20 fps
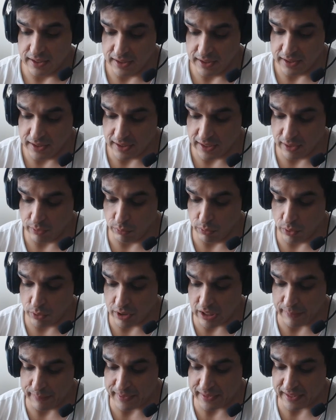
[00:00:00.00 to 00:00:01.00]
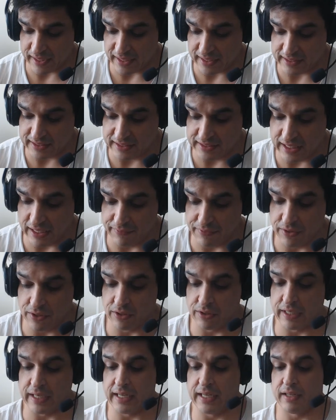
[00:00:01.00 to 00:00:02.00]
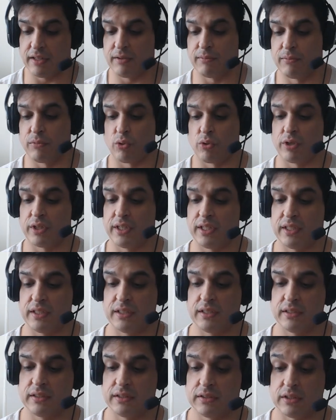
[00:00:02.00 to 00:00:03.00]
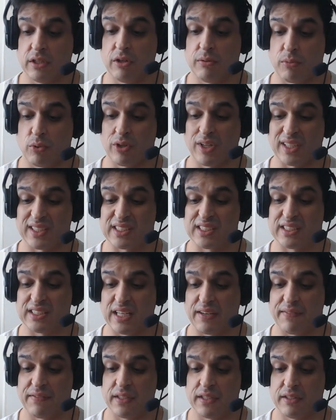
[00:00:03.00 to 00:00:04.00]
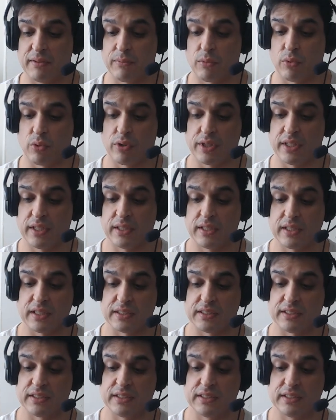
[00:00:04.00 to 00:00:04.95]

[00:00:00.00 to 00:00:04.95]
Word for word: I woke up at like seven or eight in the morning. No, more like seven in the morning because